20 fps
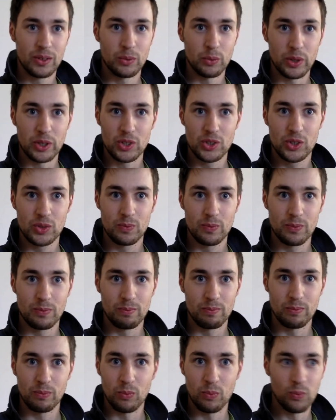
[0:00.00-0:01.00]
Which,
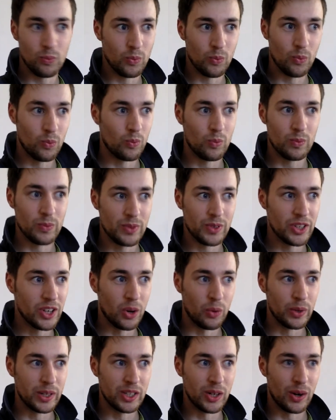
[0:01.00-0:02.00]
you
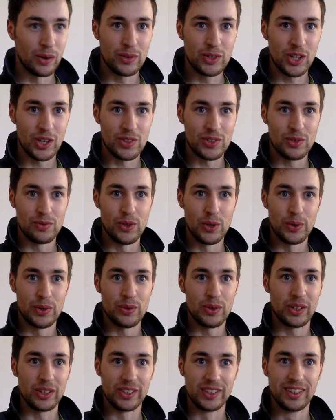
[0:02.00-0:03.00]
know, we don't have a chance of doing
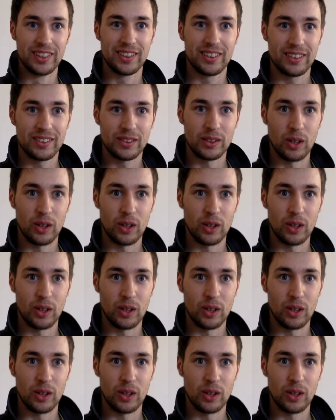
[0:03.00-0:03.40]
really.